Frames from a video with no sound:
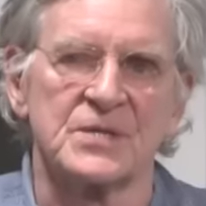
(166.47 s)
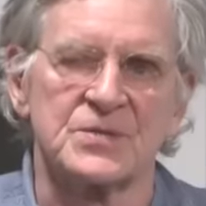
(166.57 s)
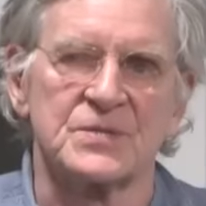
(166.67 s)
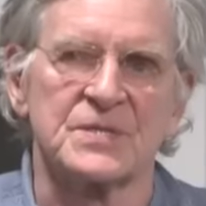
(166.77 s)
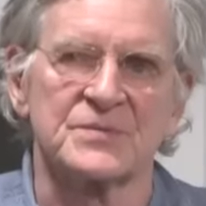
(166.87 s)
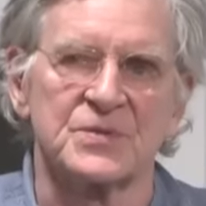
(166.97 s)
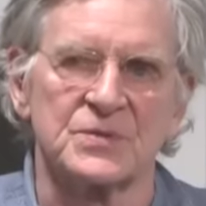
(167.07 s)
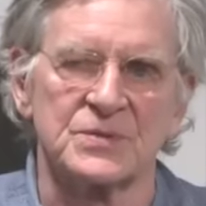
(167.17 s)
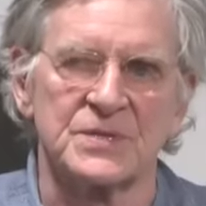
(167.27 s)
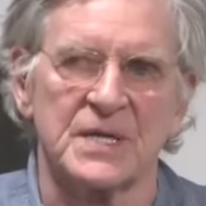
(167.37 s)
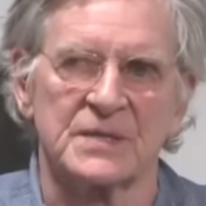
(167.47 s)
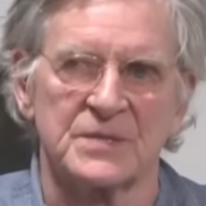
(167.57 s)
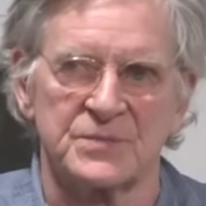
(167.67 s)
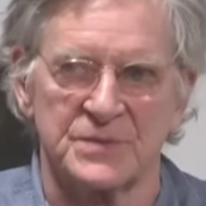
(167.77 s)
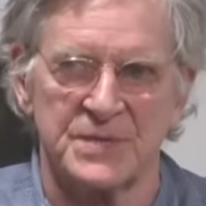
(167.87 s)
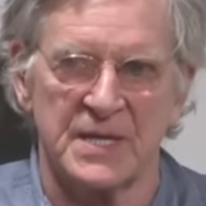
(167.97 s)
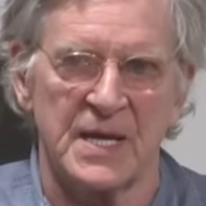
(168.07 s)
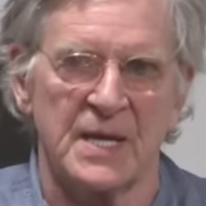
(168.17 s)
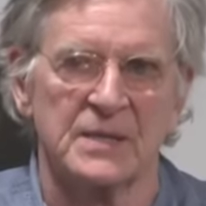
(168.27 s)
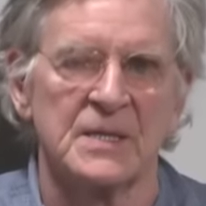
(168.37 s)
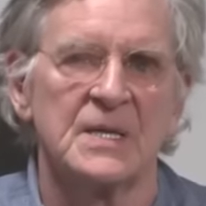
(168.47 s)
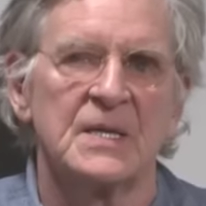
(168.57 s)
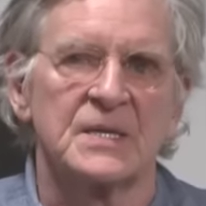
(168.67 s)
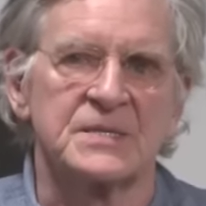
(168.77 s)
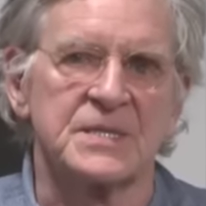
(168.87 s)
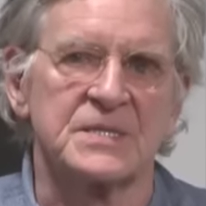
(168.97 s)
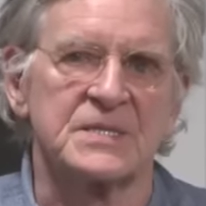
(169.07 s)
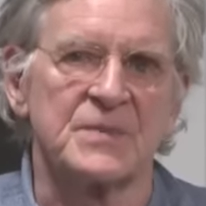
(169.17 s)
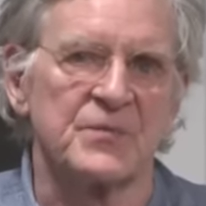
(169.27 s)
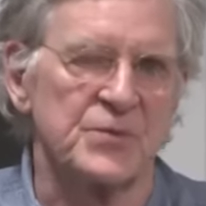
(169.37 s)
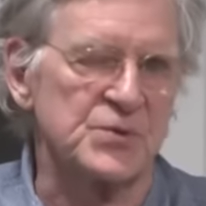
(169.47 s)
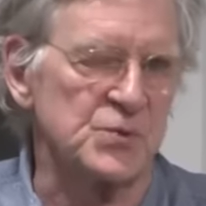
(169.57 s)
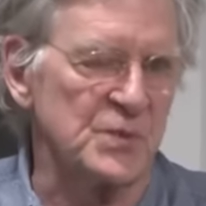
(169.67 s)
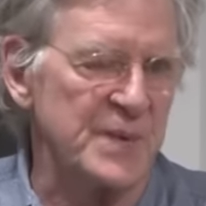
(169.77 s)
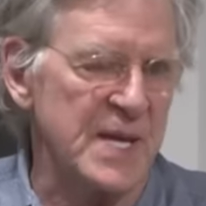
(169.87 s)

Geertz or some social scientists will say, and a system of ritual